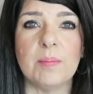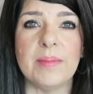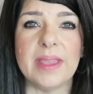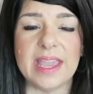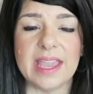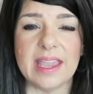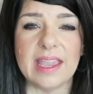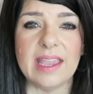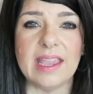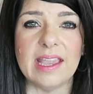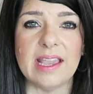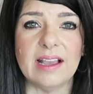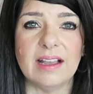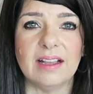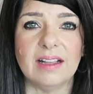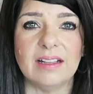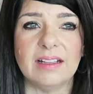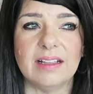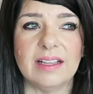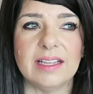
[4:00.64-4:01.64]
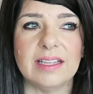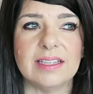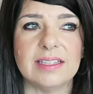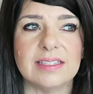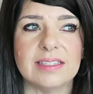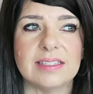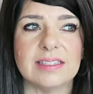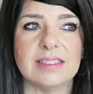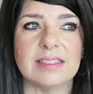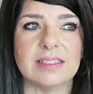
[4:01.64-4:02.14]
me
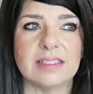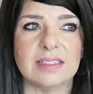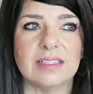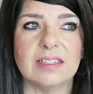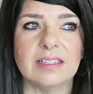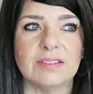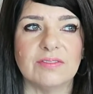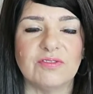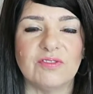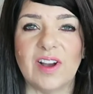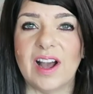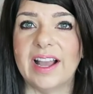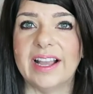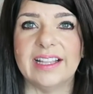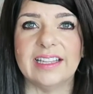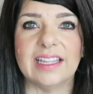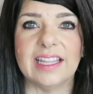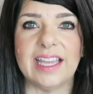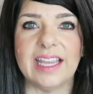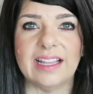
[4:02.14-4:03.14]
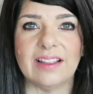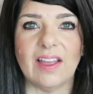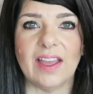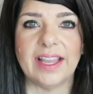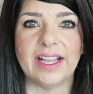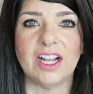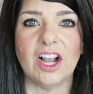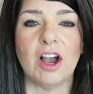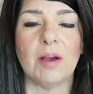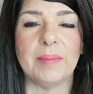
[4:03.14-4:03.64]
is finally
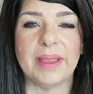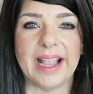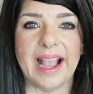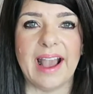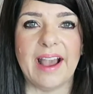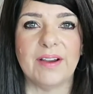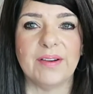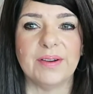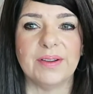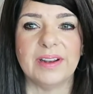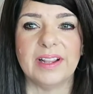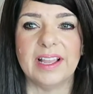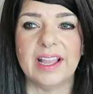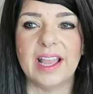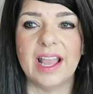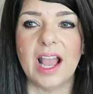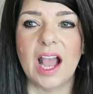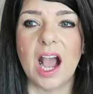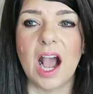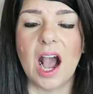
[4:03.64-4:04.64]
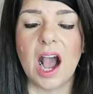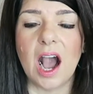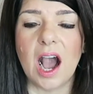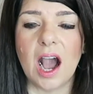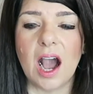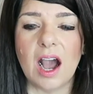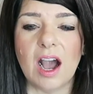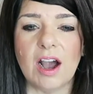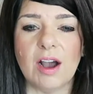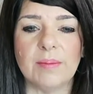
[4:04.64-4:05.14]
like coming out.
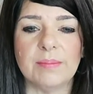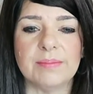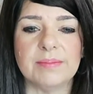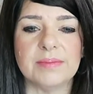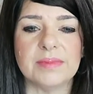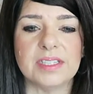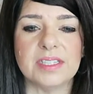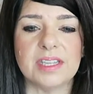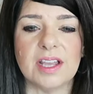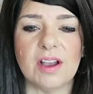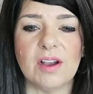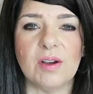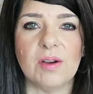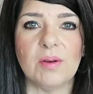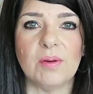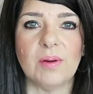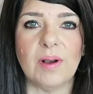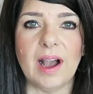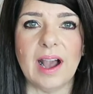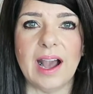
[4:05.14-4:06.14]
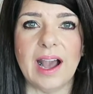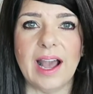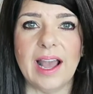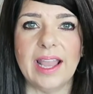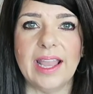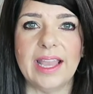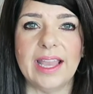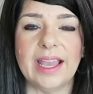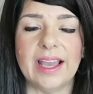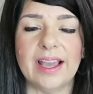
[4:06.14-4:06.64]
So
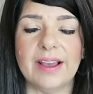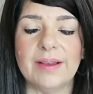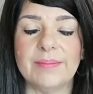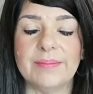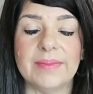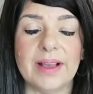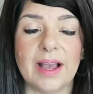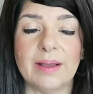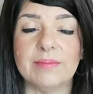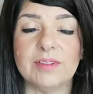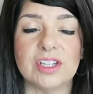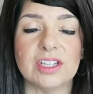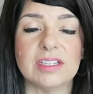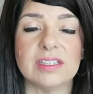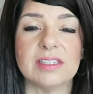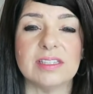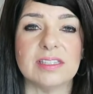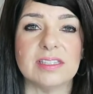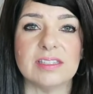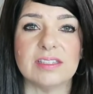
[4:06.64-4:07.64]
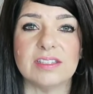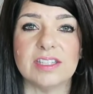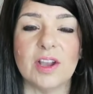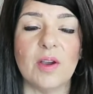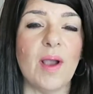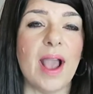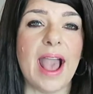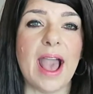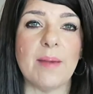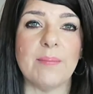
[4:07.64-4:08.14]
I'm just
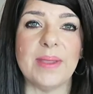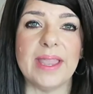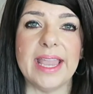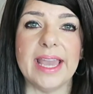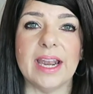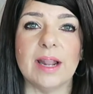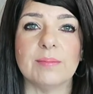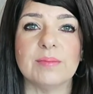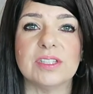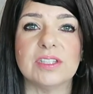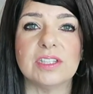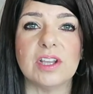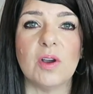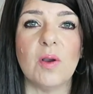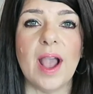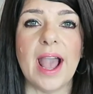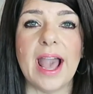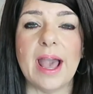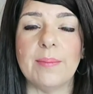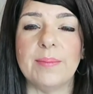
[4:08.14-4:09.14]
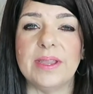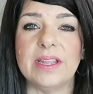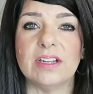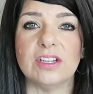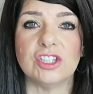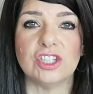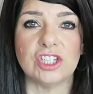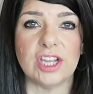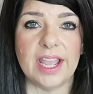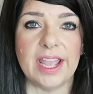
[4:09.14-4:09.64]
so happy, and I'm so happy
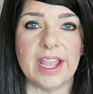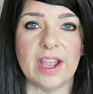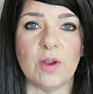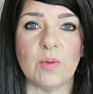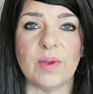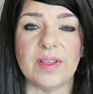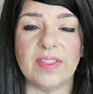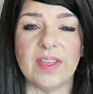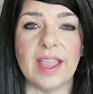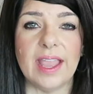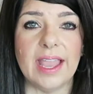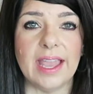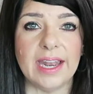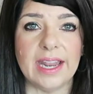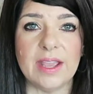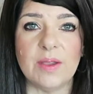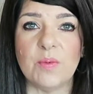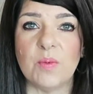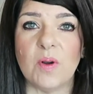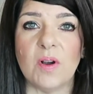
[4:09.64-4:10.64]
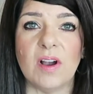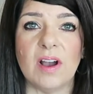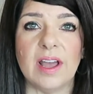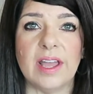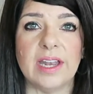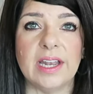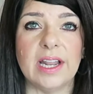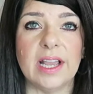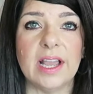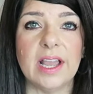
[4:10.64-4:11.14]
to share with
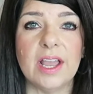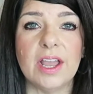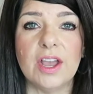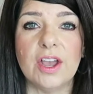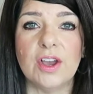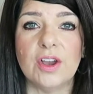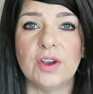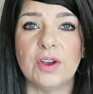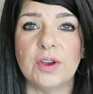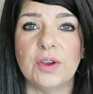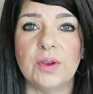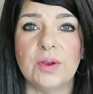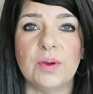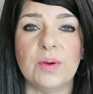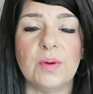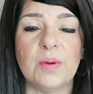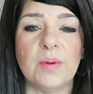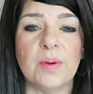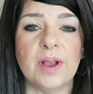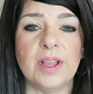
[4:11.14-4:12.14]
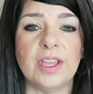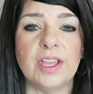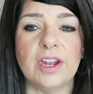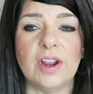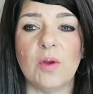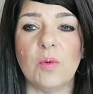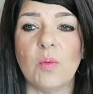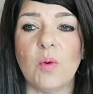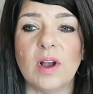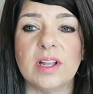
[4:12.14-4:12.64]
anyone who
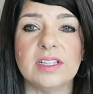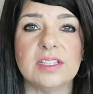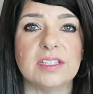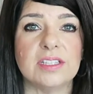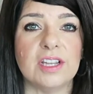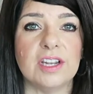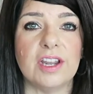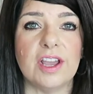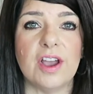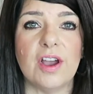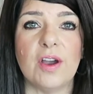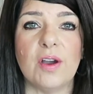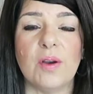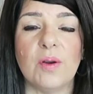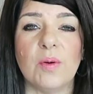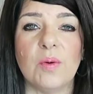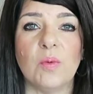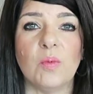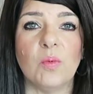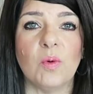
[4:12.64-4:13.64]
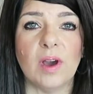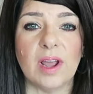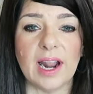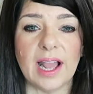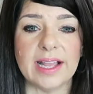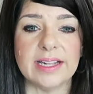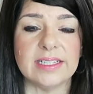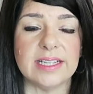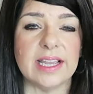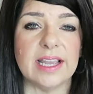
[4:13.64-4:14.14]
wants to know what
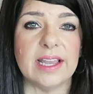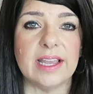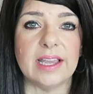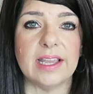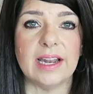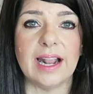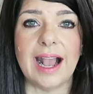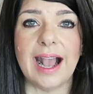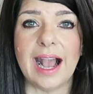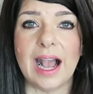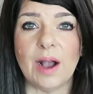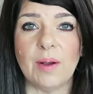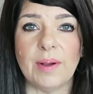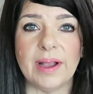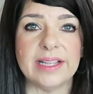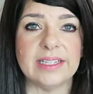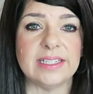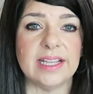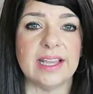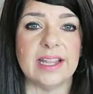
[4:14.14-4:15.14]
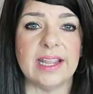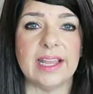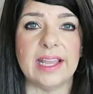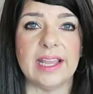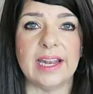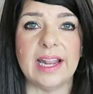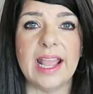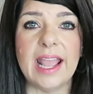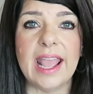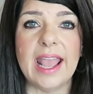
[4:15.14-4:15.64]
I did, how I did
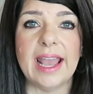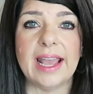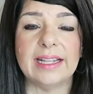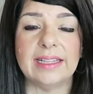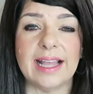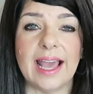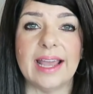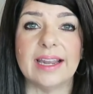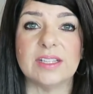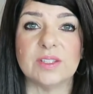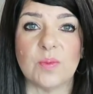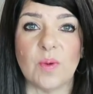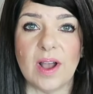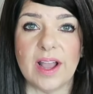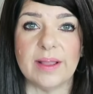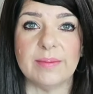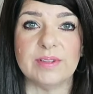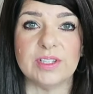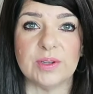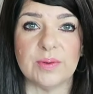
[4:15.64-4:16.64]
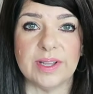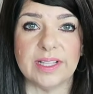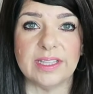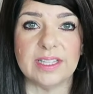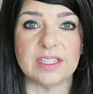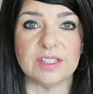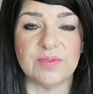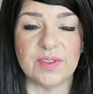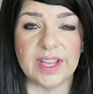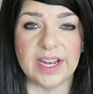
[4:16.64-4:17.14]
it, and that is why I'm doing
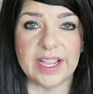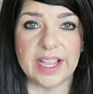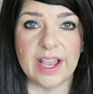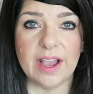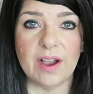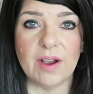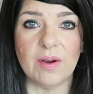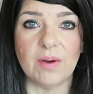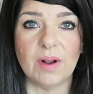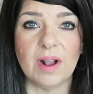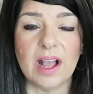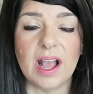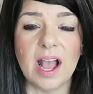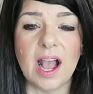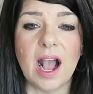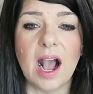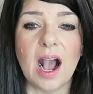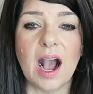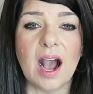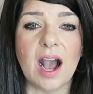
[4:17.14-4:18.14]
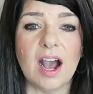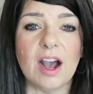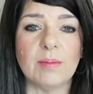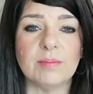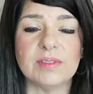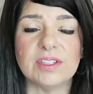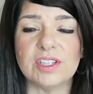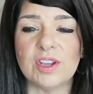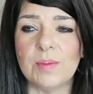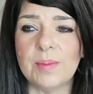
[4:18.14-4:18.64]
this video.
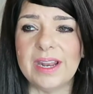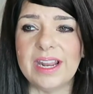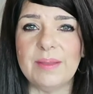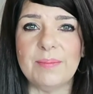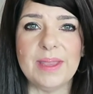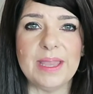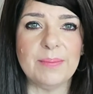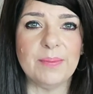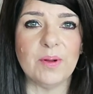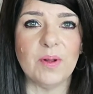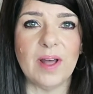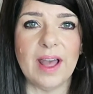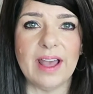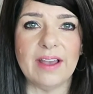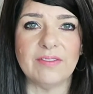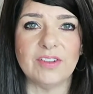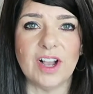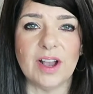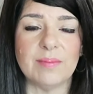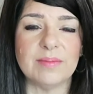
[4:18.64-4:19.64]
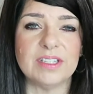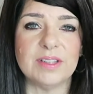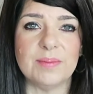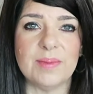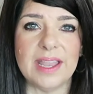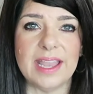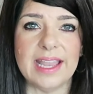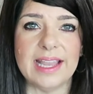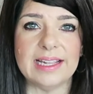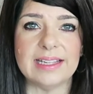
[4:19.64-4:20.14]
So many people have come to
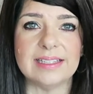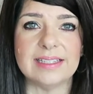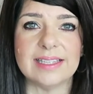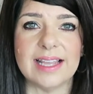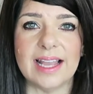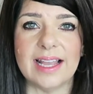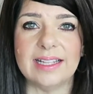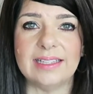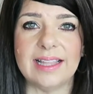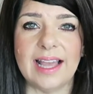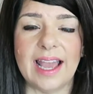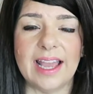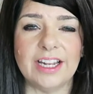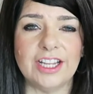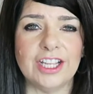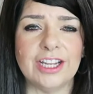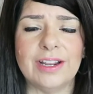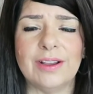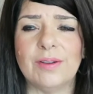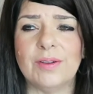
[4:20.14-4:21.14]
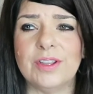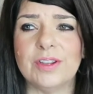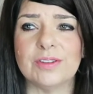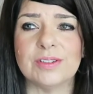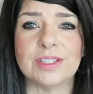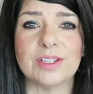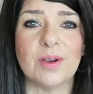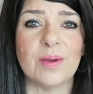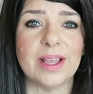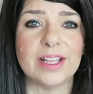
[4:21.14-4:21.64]
me and said that, you're
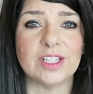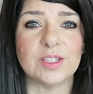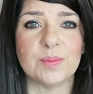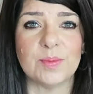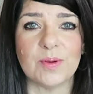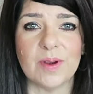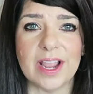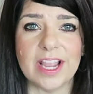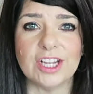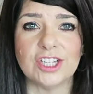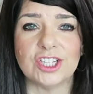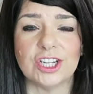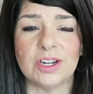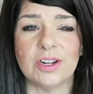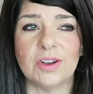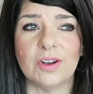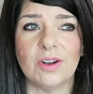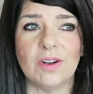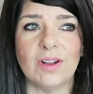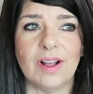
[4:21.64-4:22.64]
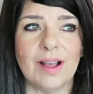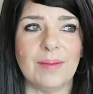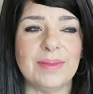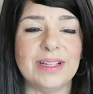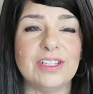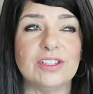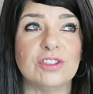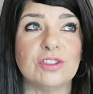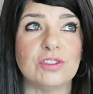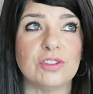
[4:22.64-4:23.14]
so inspirational. I
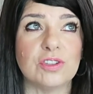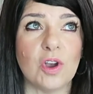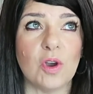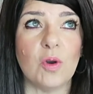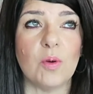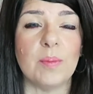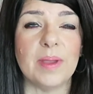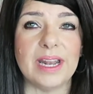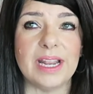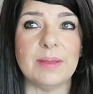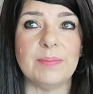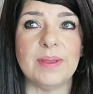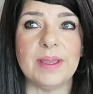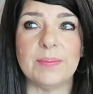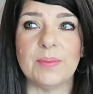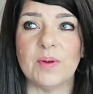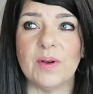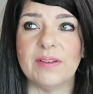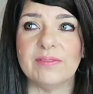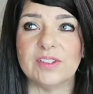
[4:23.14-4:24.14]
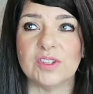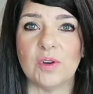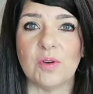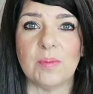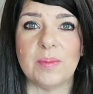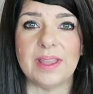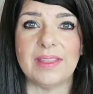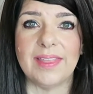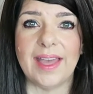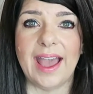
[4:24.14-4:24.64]
mean, so many people have
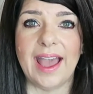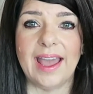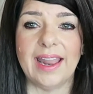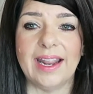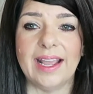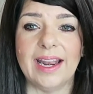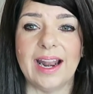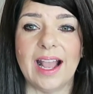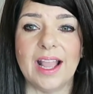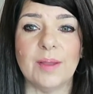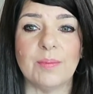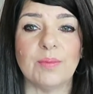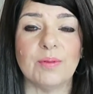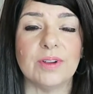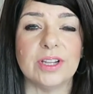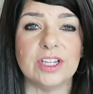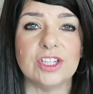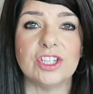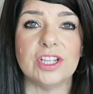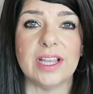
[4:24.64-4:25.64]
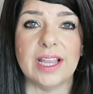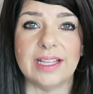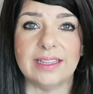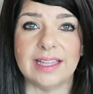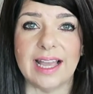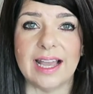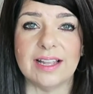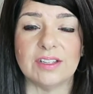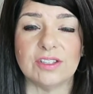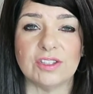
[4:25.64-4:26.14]
told me that, and I appreciate
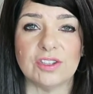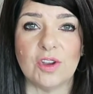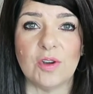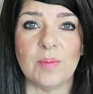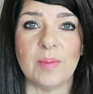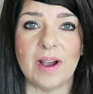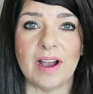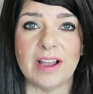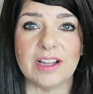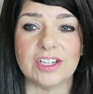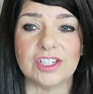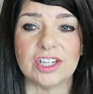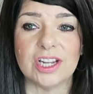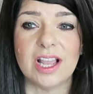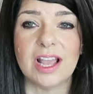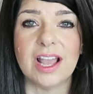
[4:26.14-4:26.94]
that so much.